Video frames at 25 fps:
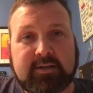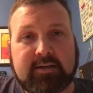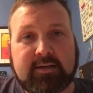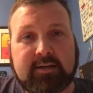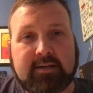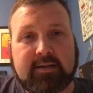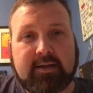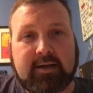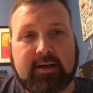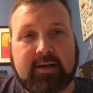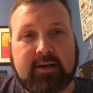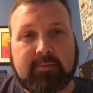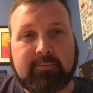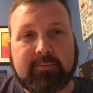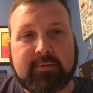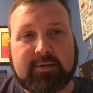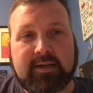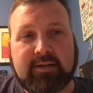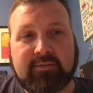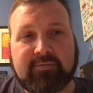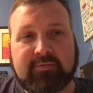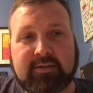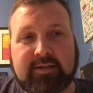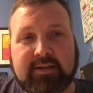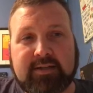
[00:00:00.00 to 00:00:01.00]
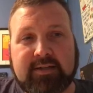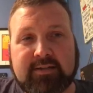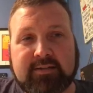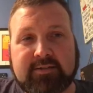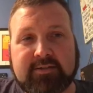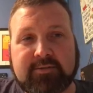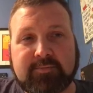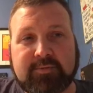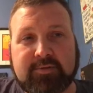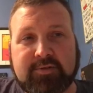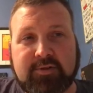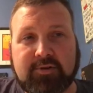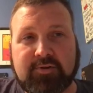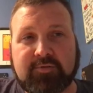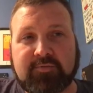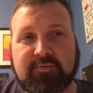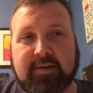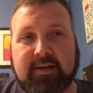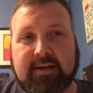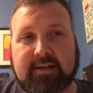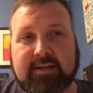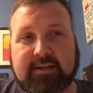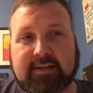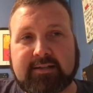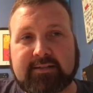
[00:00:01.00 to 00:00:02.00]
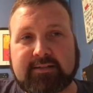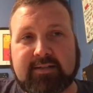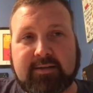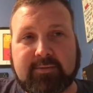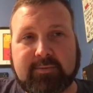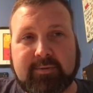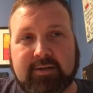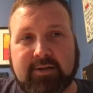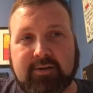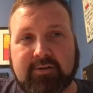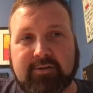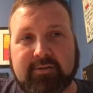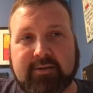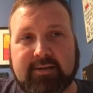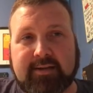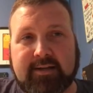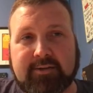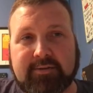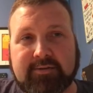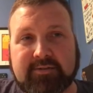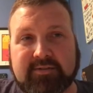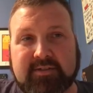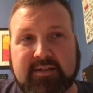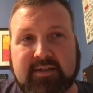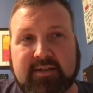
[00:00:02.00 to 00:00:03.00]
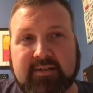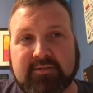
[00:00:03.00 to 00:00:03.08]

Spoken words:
But definitely getting some certified next time I go to the LCS,